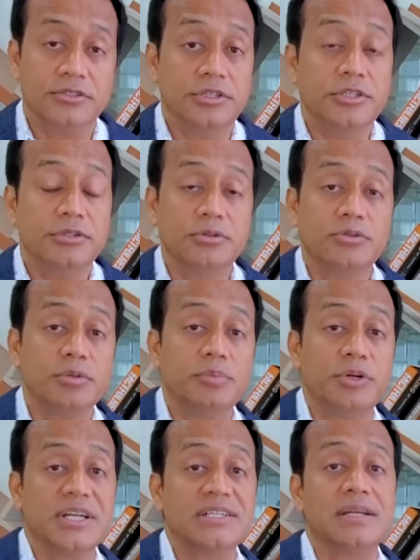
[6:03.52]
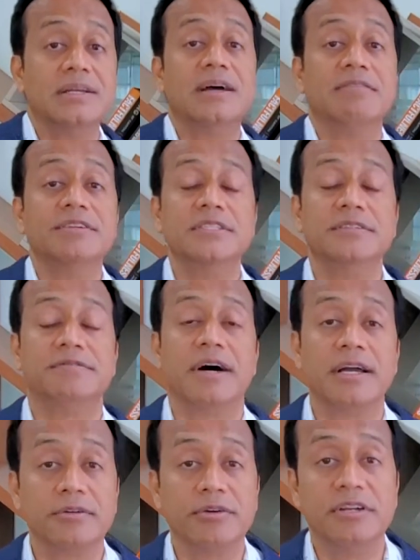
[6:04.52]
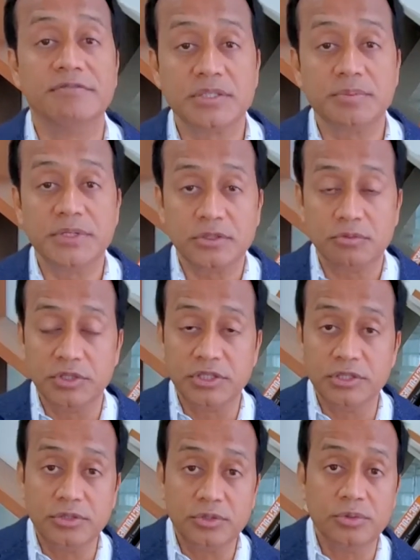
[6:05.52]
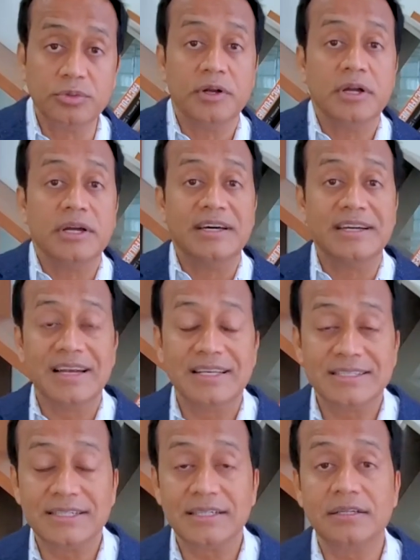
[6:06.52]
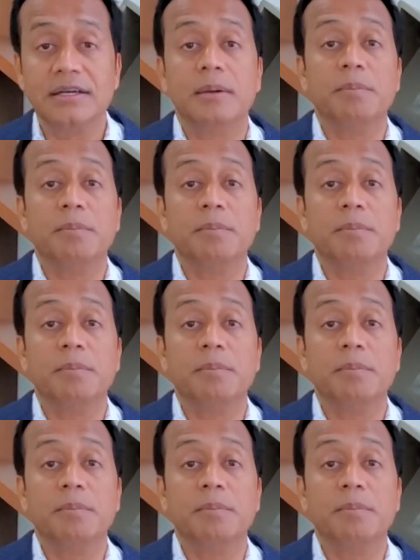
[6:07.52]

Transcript: you could potentially diversify your investments into real estate